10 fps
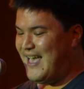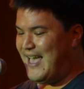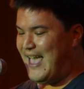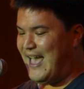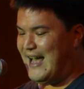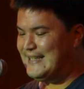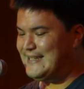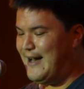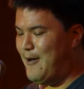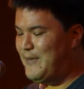And
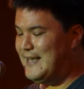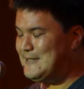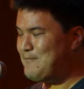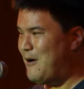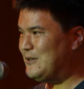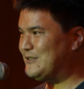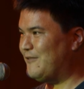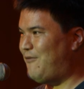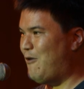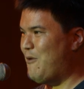um, his approach
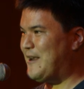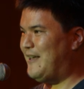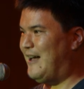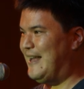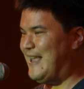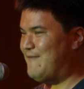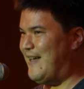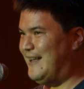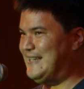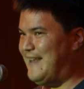for working on and
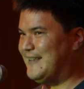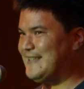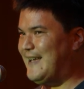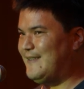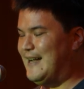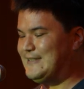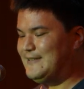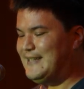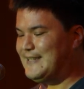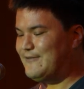validating the psychological
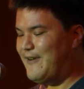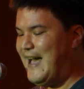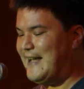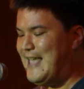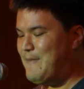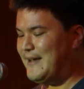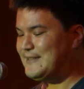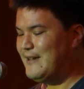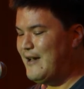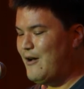test for
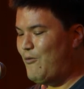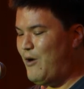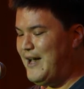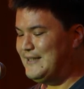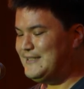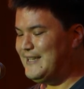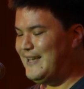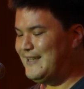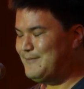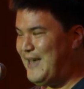academics was to
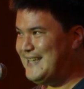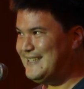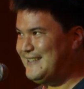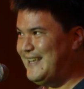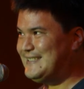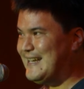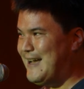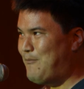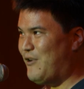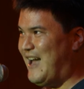basically set
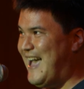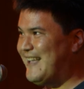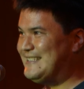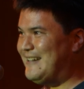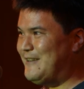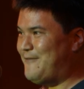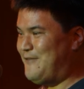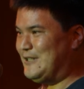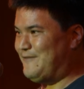up what I consider the first